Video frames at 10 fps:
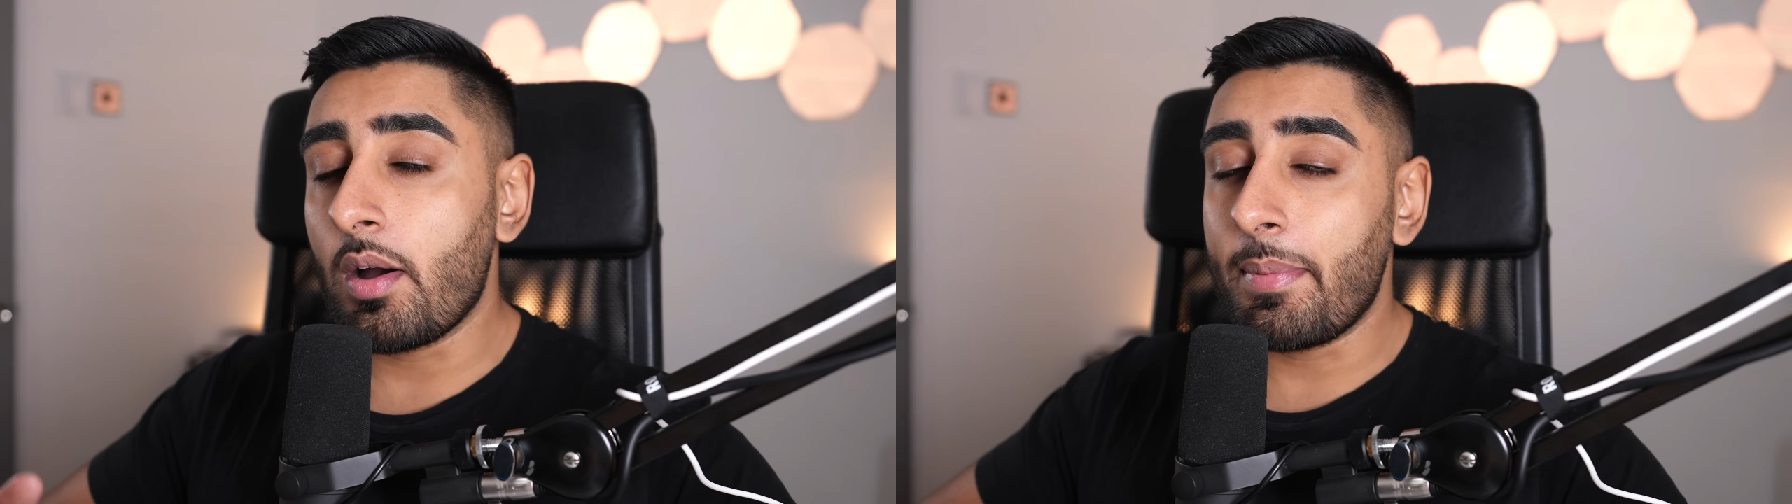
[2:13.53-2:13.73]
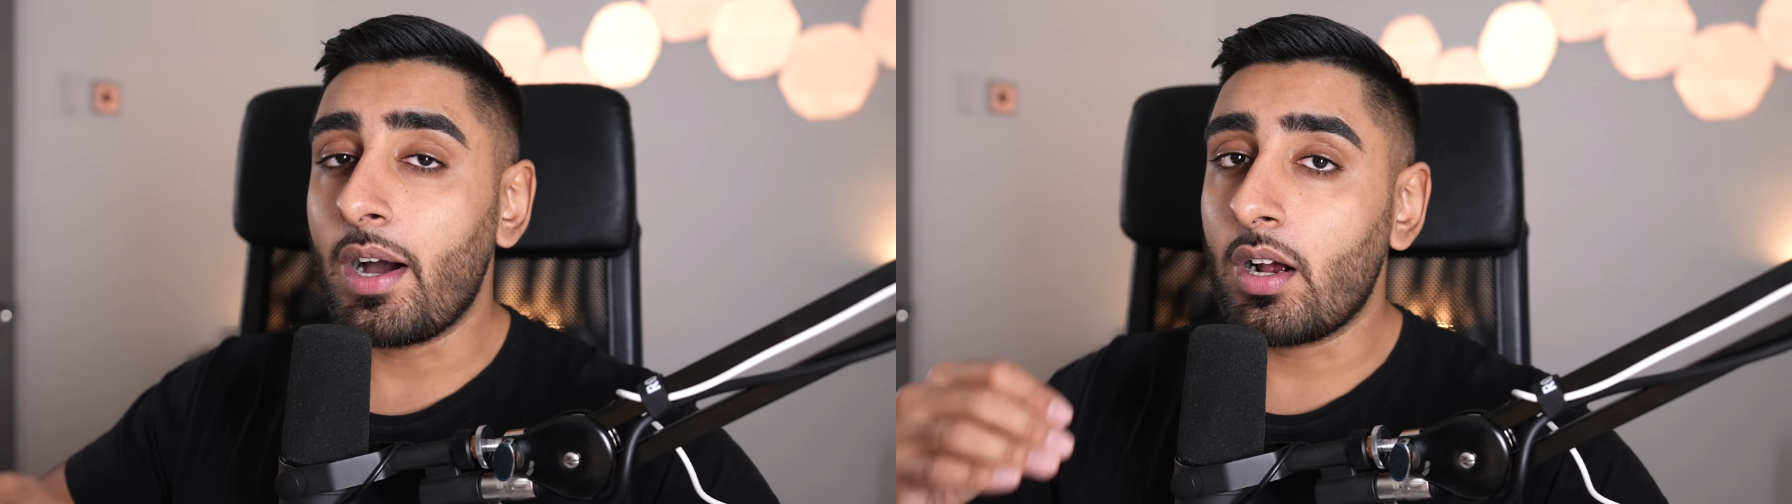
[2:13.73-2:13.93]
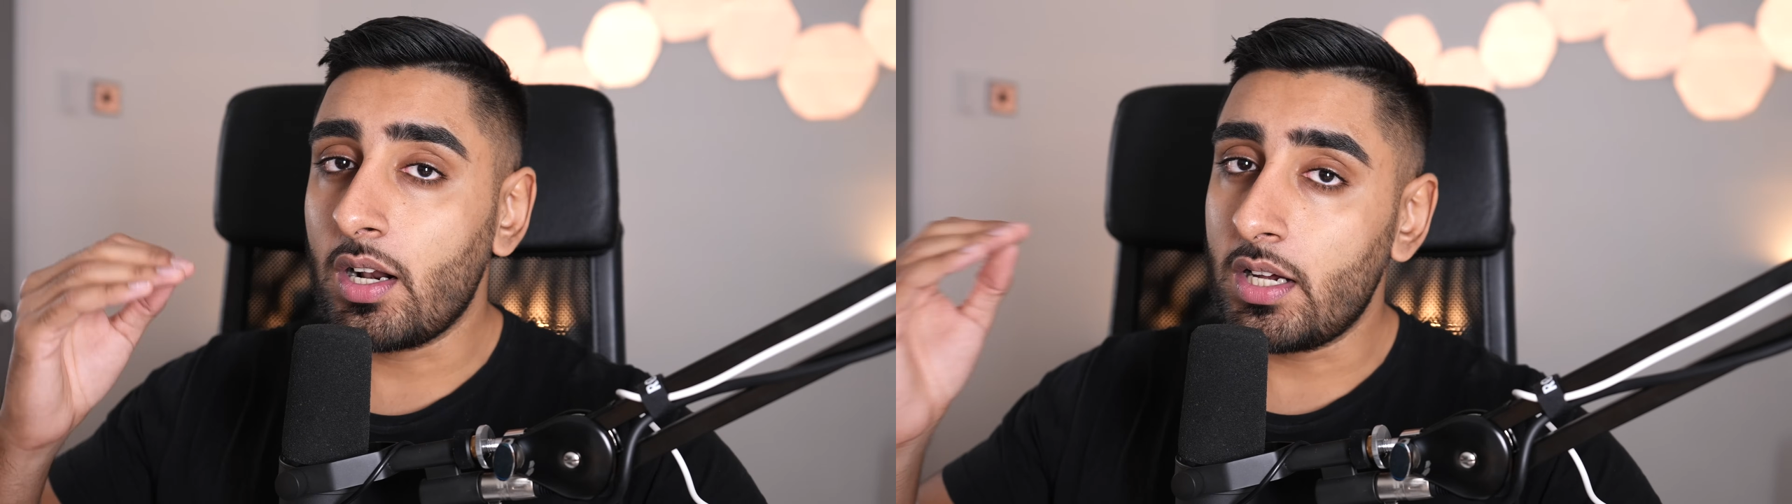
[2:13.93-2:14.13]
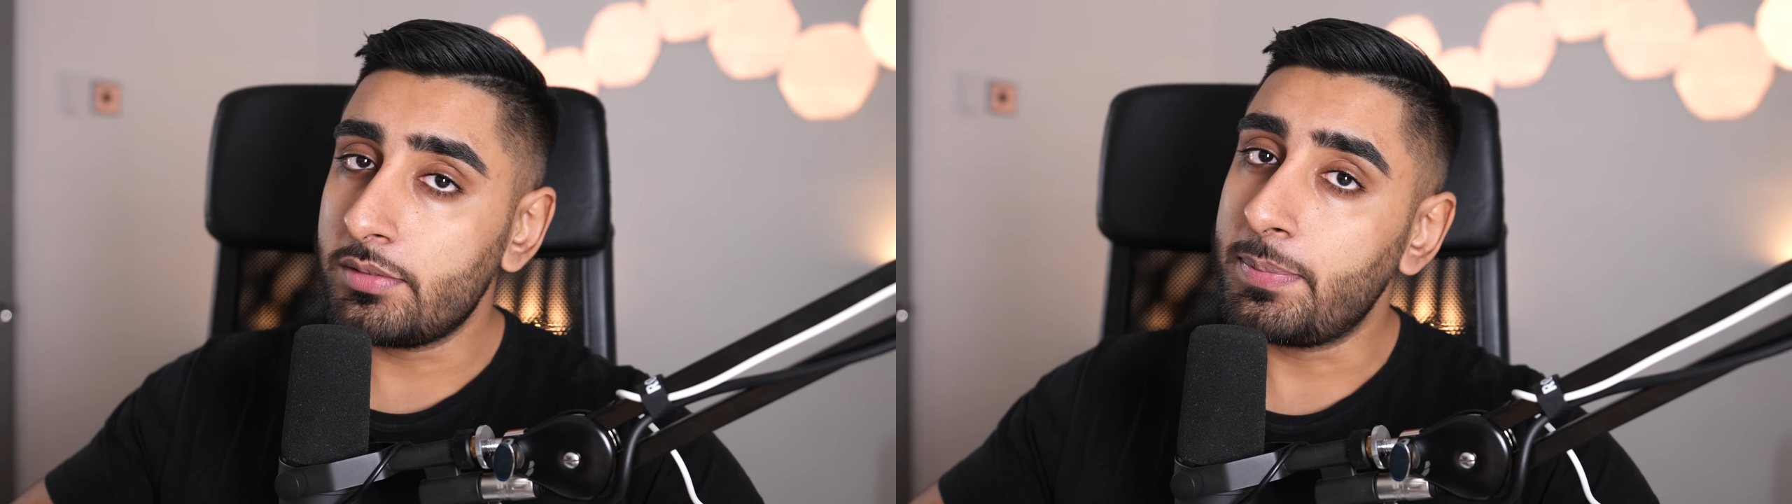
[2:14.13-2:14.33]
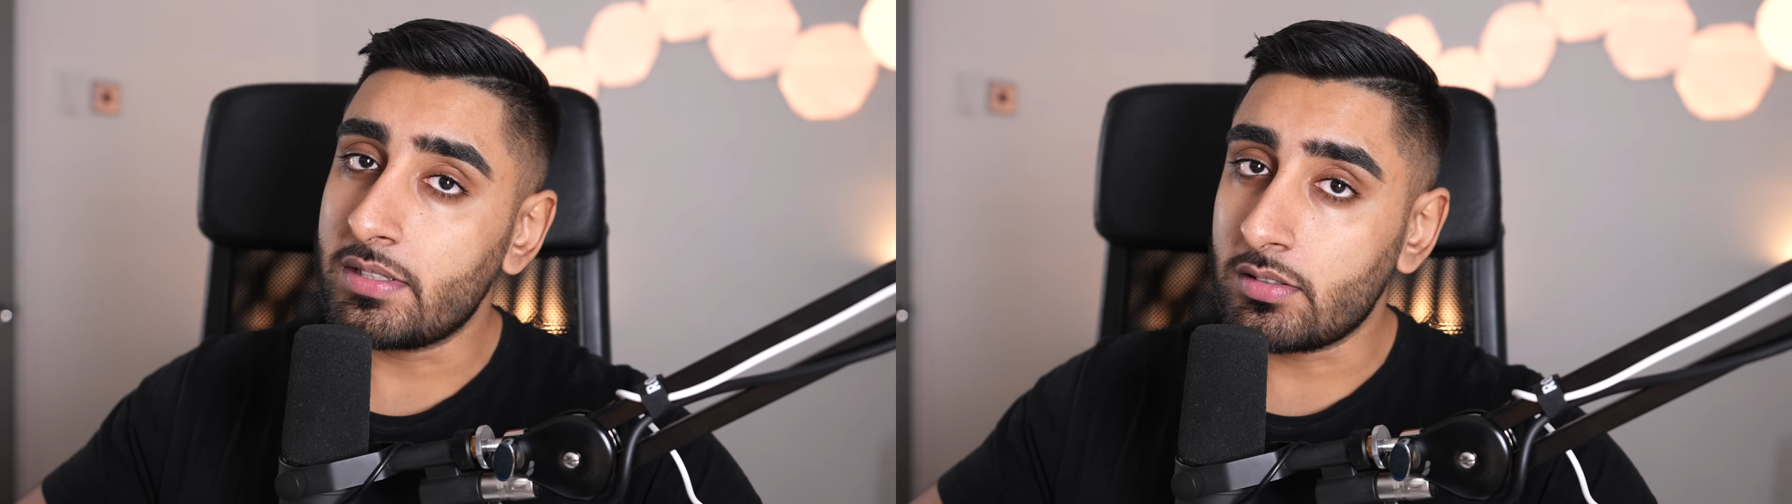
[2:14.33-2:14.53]
about
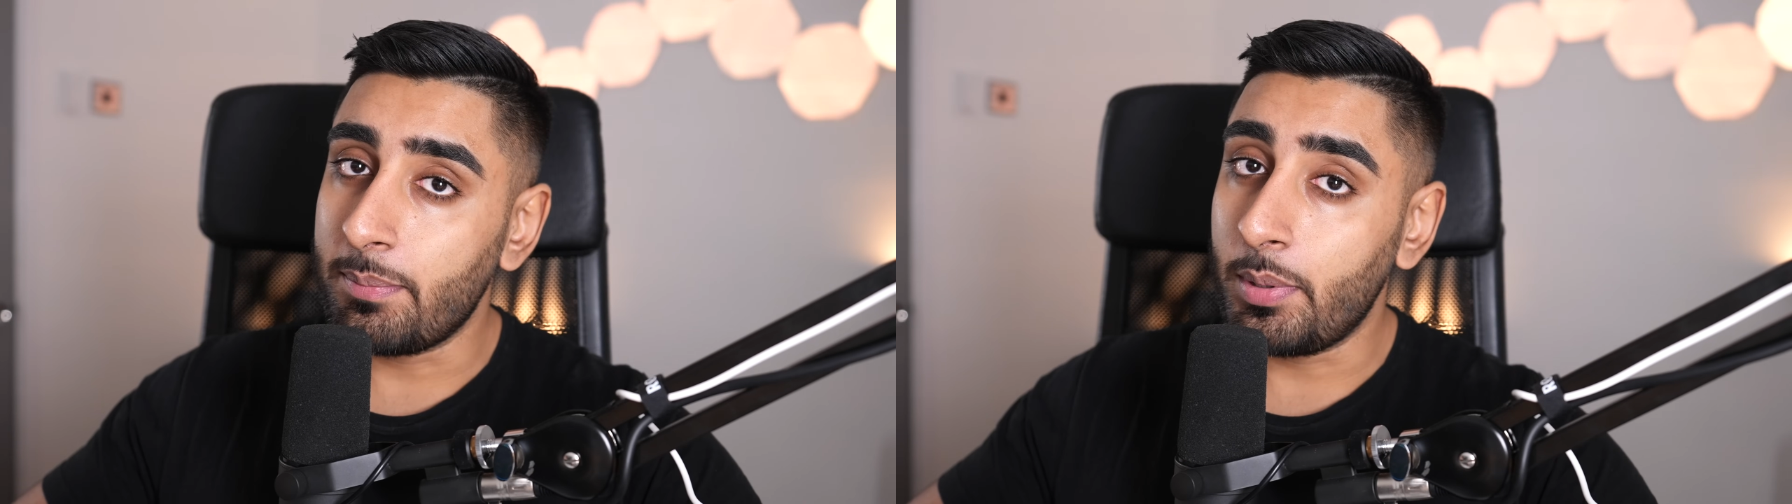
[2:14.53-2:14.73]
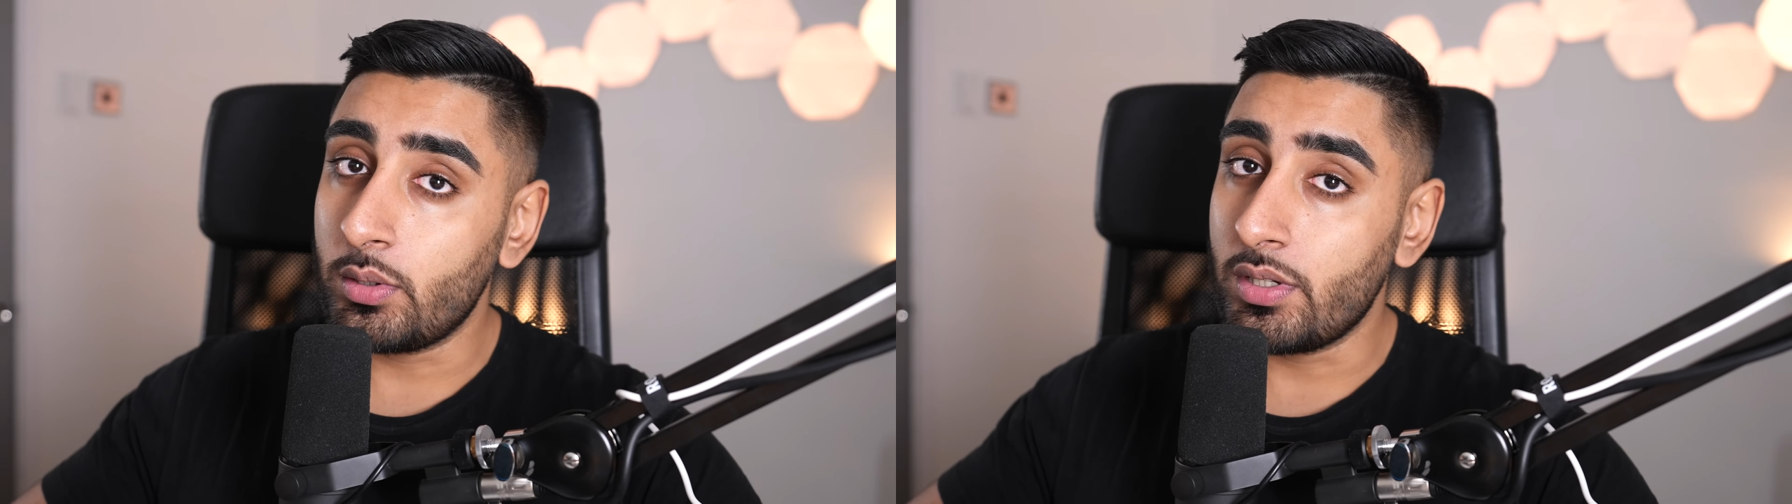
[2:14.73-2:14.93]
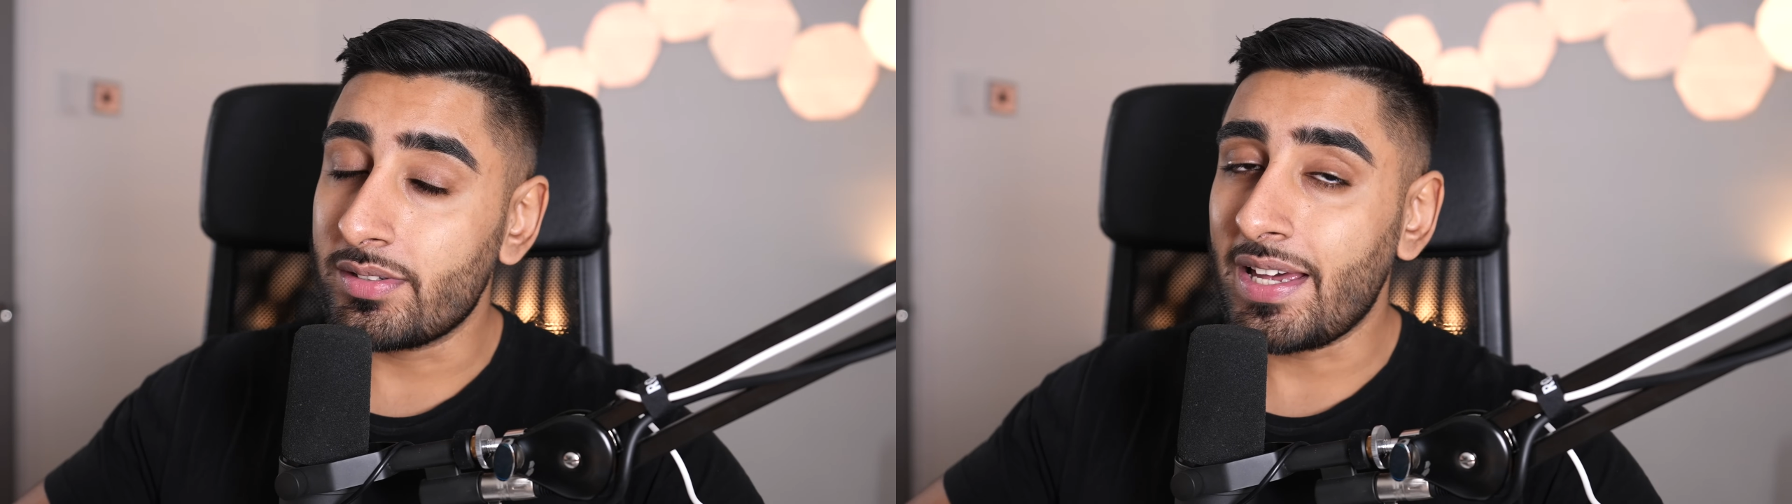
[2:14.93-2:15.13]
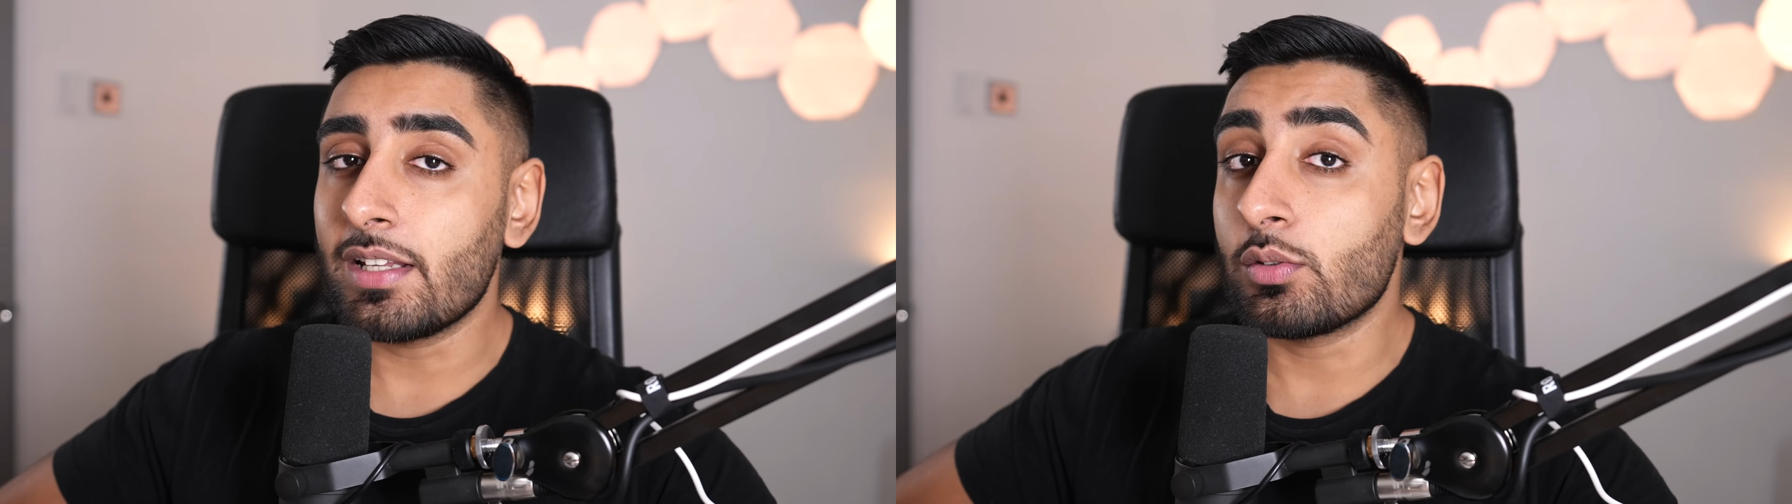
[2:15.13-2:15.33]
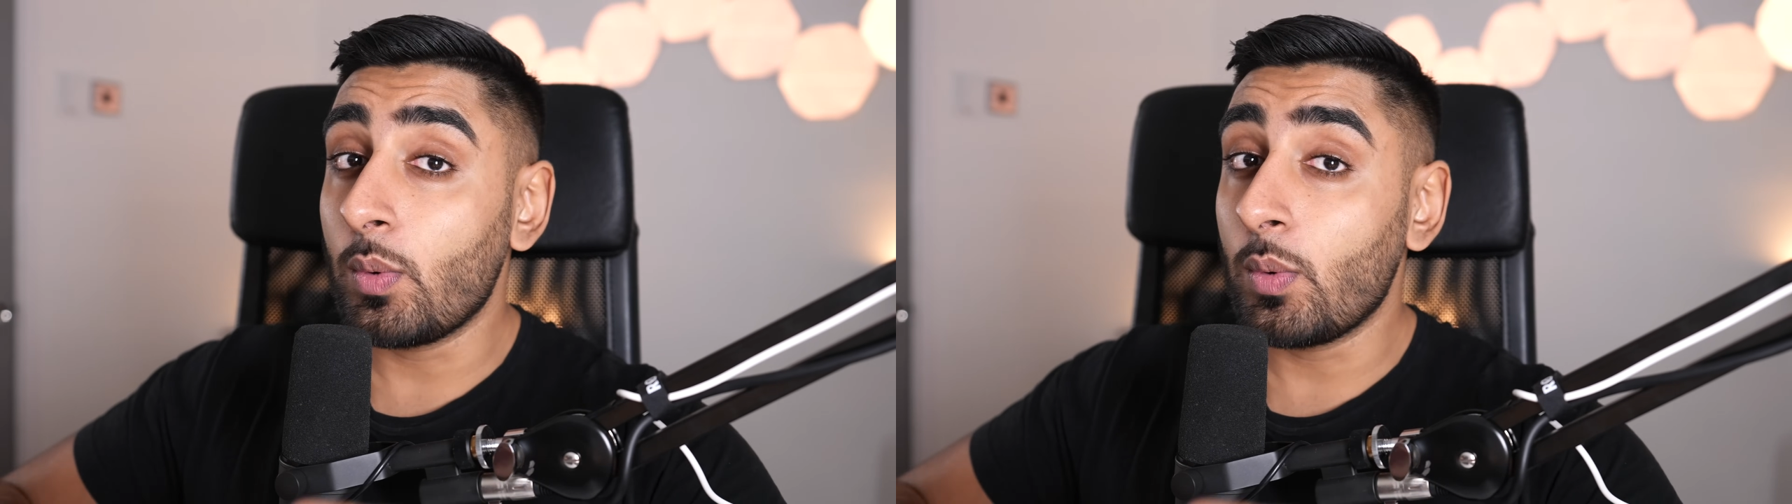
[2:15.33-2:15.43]
class-based components as